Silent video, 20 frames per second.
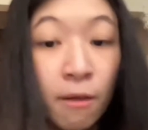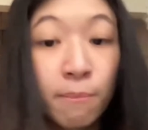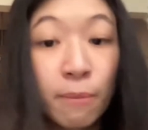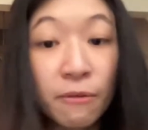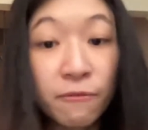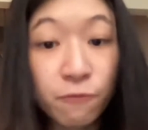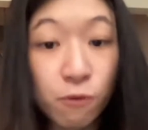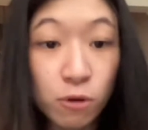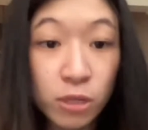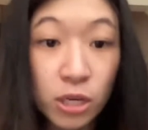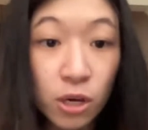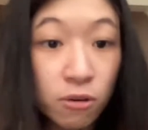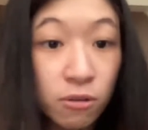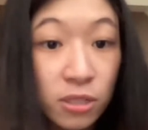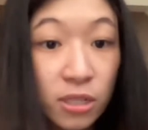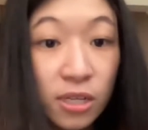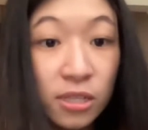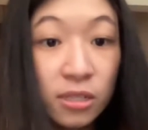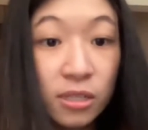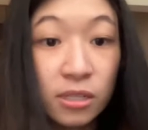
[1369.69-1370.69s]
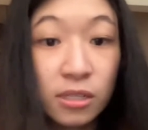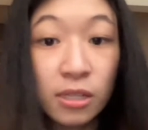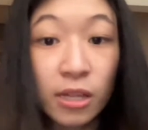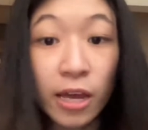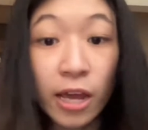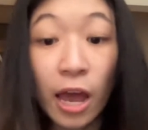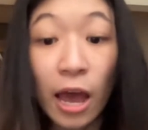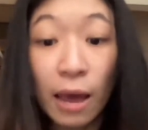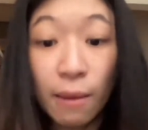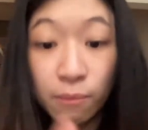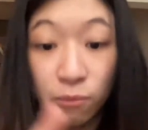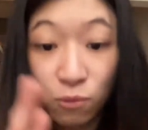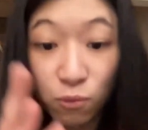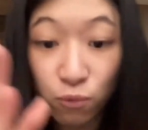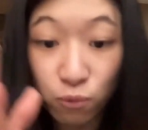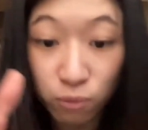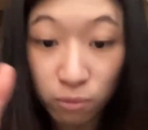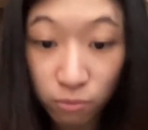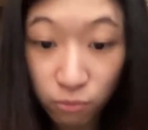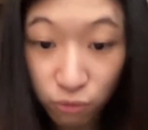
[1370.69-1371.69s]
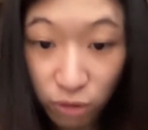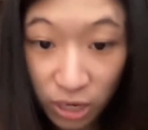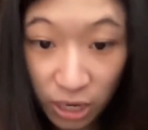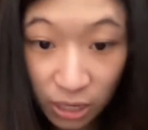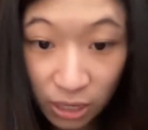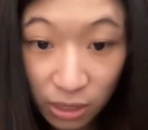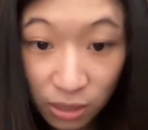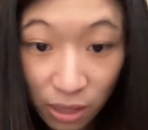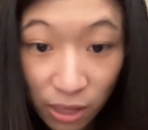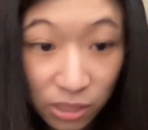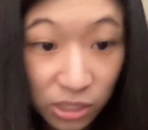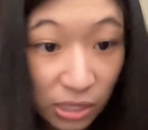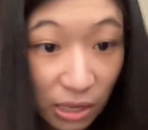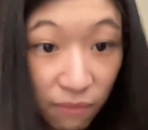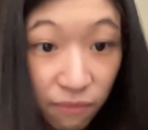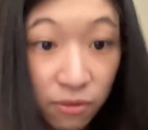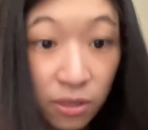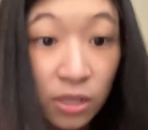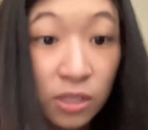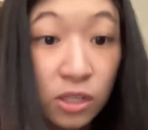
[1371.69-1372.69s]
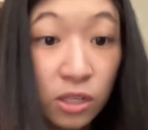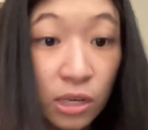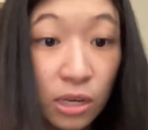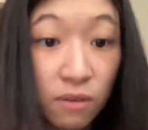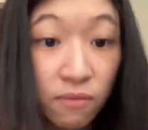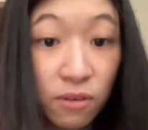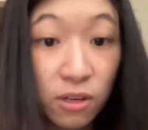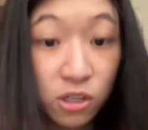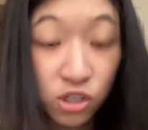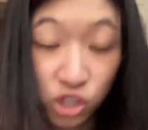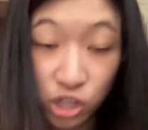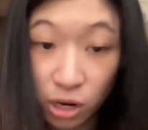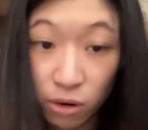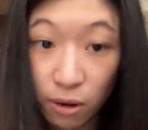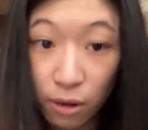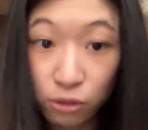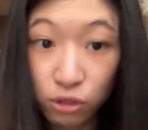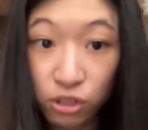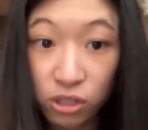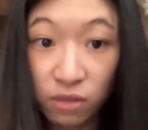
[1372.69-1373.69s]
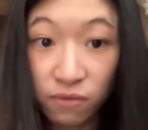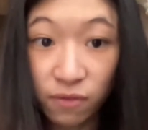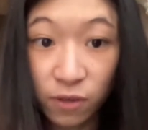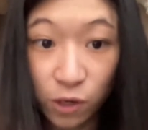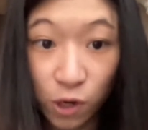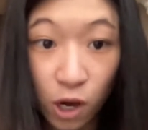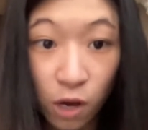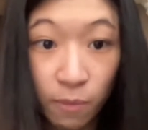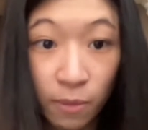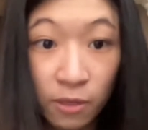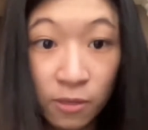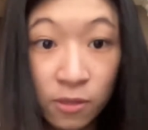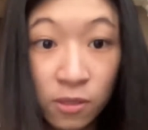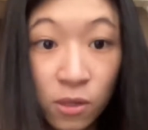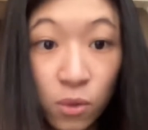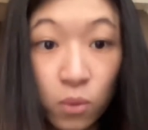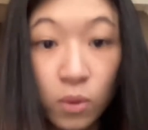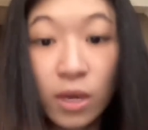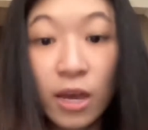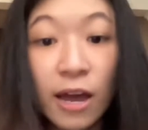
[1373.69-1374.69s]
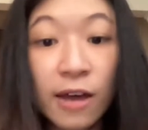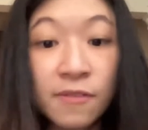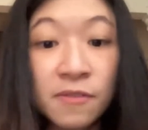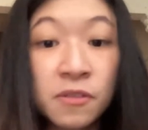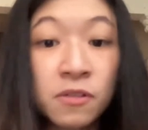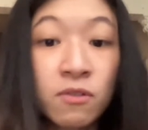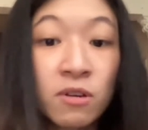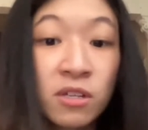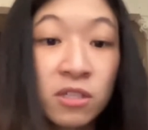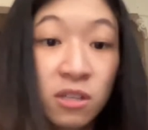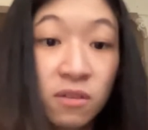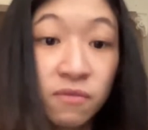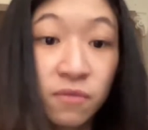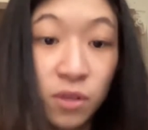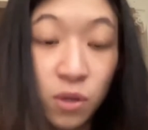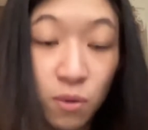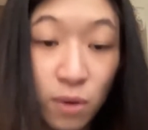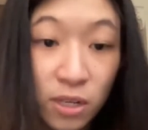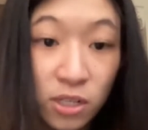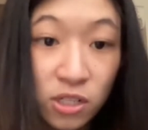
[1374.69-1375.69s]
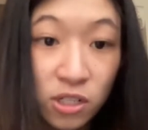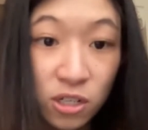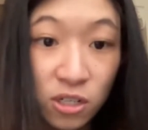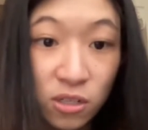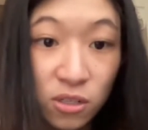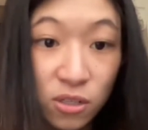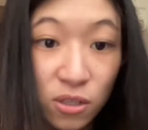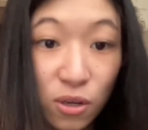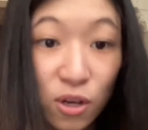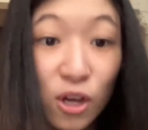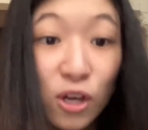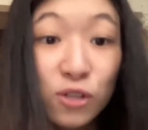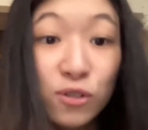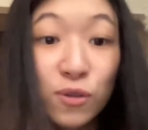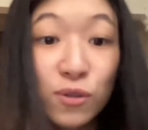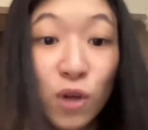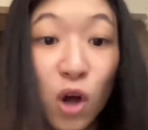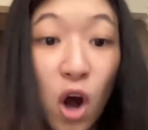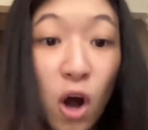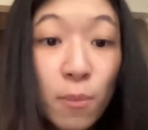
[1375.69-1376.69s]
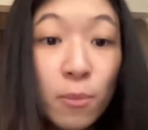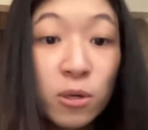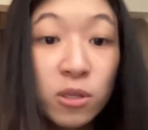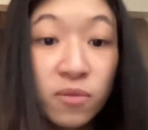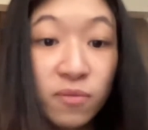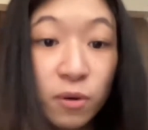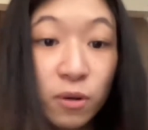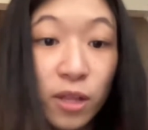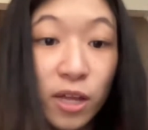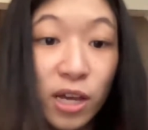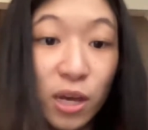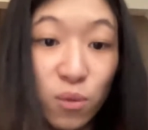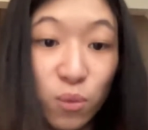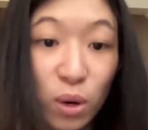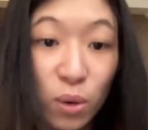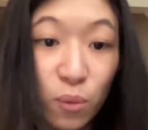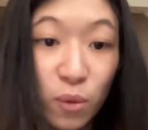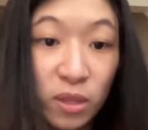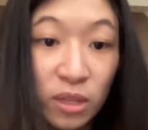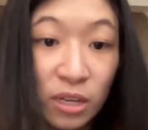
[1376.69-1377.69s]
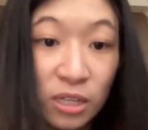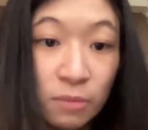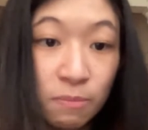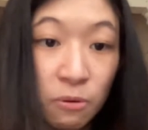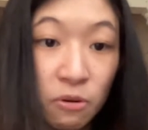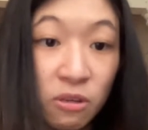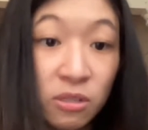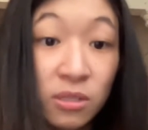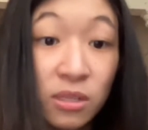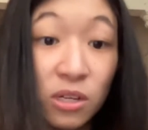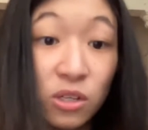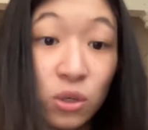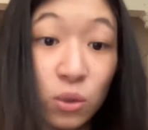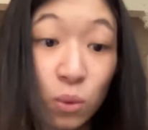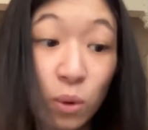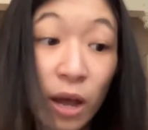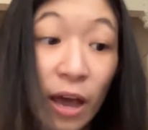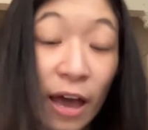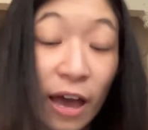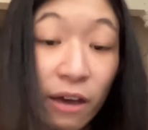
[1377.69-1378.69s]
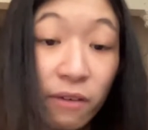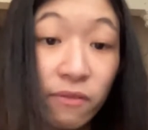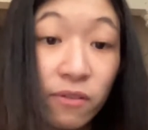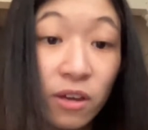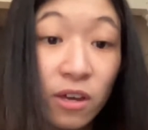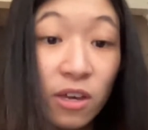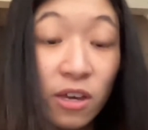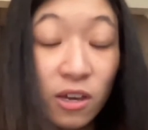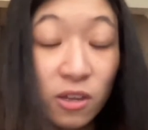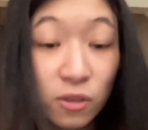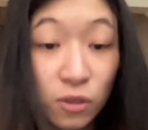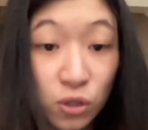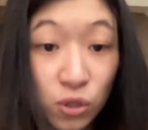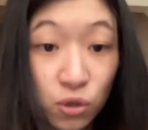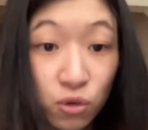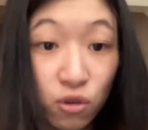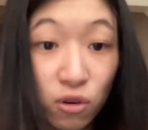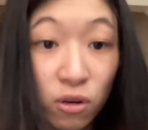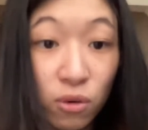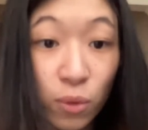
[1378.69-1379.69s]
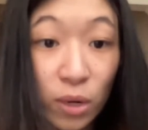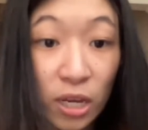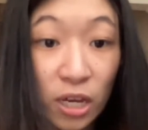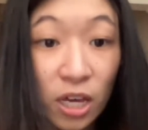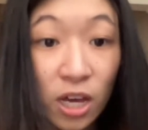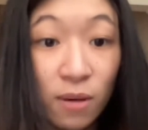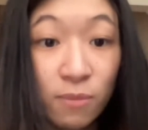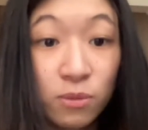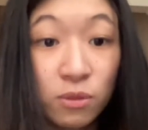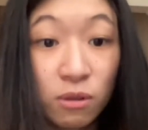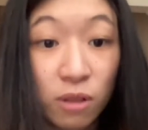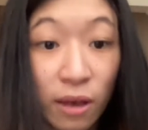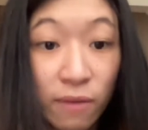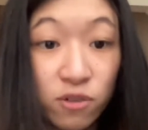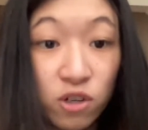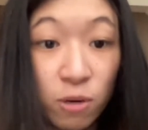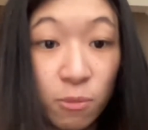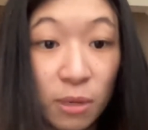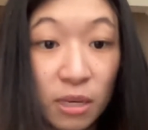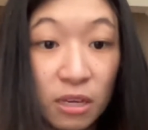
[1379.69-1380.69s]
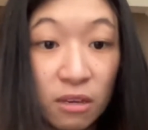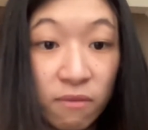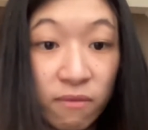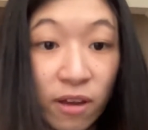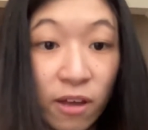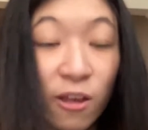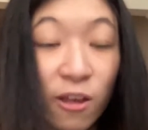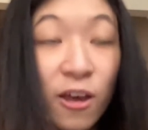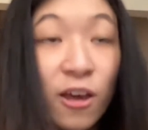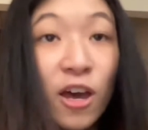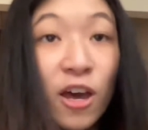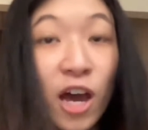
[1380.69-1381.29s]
But for the audience, it's like I'm reading like Stephanie is giving a shout out to different comments. We're answering different questions. So it almost feel like a one-on-one experience that you will have in the store when it comes to live shopping event.